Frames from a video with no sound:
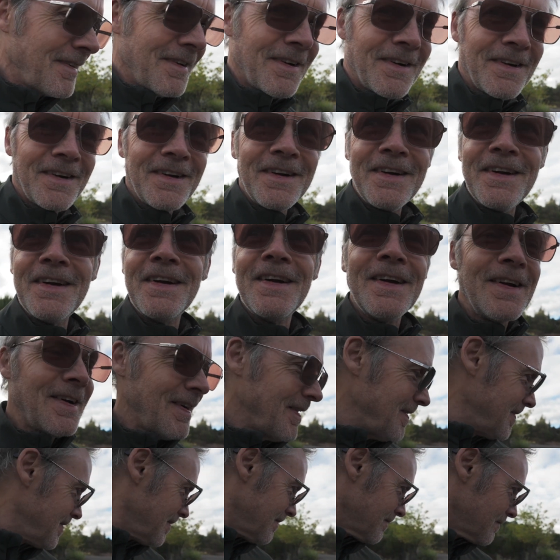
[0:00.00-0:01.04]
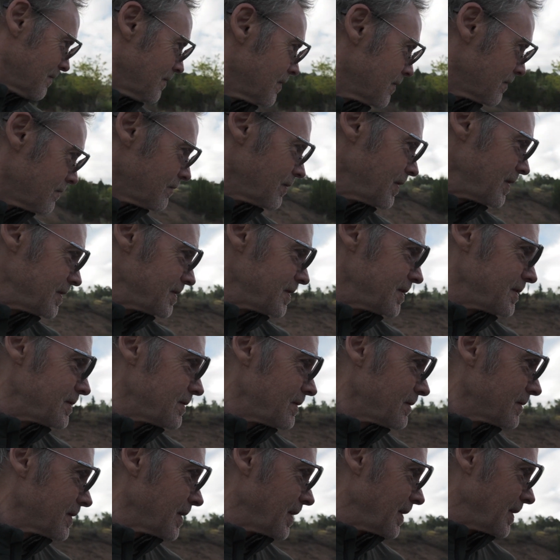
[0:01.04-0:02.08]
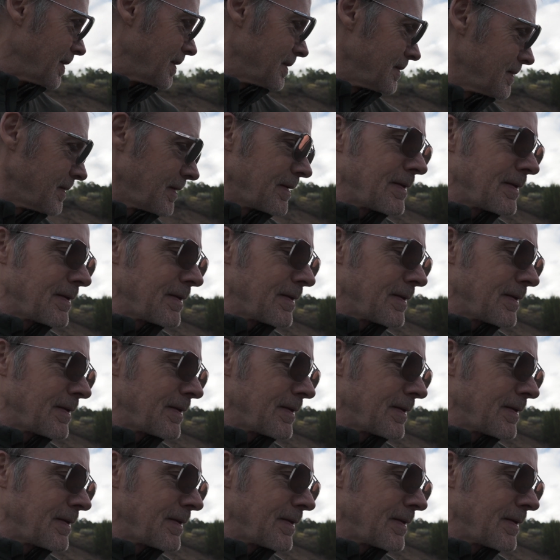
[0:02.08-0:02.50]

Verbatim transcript: I've got a crazy dog here.